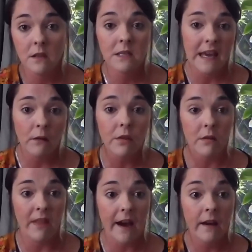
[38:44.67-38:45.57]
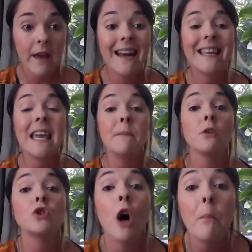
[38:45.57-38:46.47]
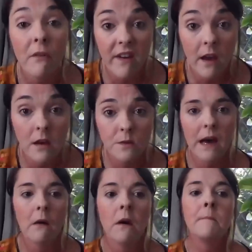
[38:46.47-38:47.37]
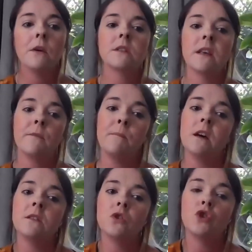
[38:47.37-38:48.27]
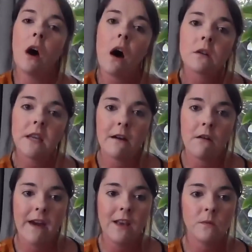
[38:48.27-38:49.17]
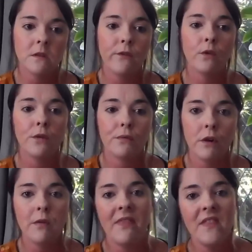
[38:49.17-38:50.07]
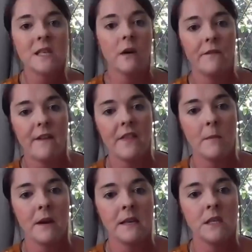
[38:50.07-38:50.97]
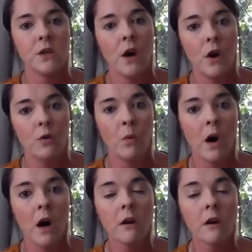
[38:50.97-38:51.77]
tell them that and keep on top of it as well, because if a person's childcare arrangements fall through, then this will affect the ability to home work.